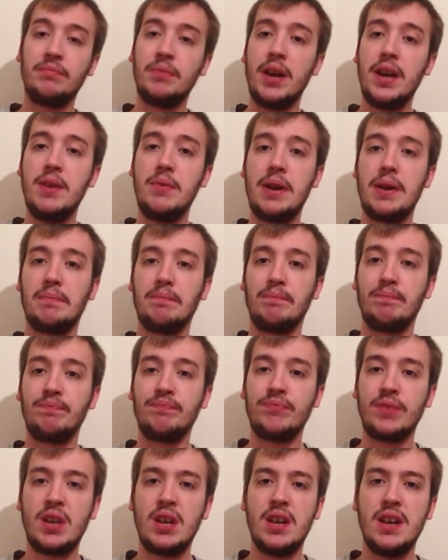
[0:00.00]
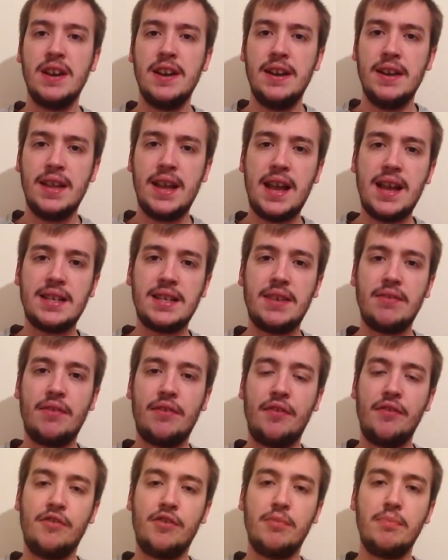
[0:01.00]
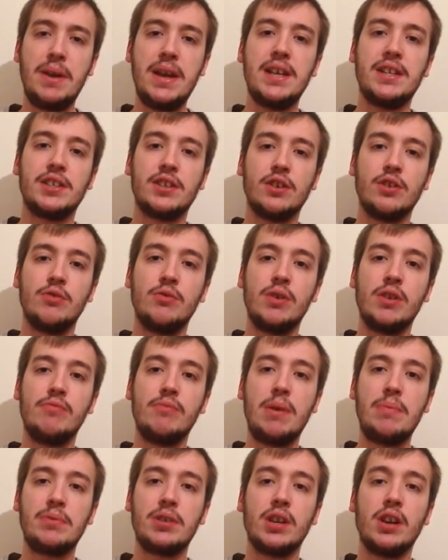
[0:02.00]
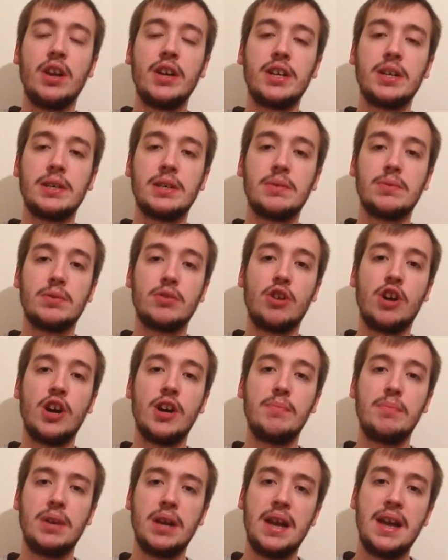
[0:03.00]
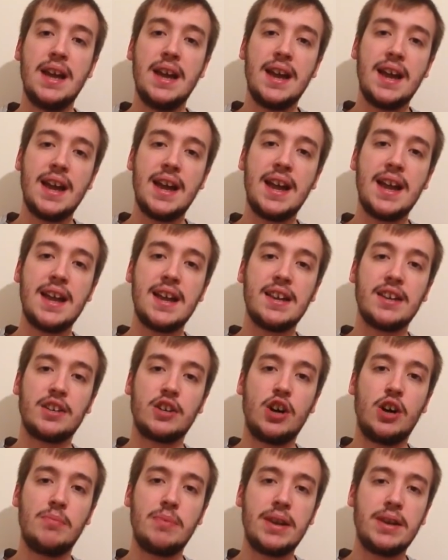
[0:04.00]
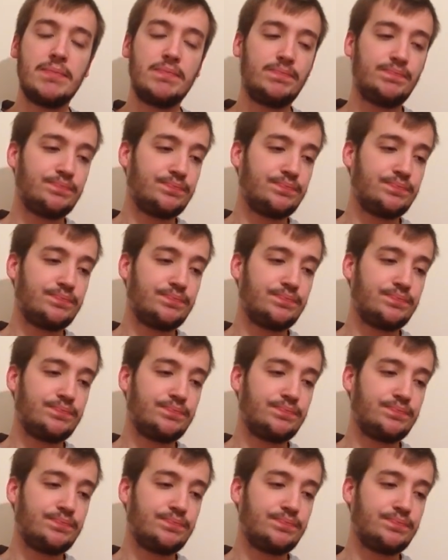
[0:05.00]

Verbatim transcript: Anyway, that's everything from me, so remember to like and subscribe and comment,